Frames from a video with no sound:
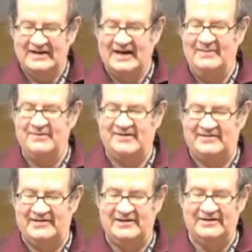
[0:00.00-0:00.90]

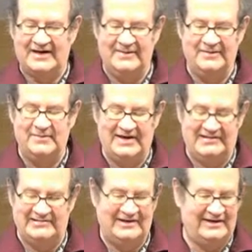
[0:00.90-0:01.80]
chemistry or
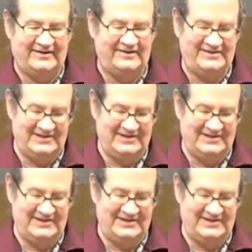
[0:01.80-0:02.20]
chemometrics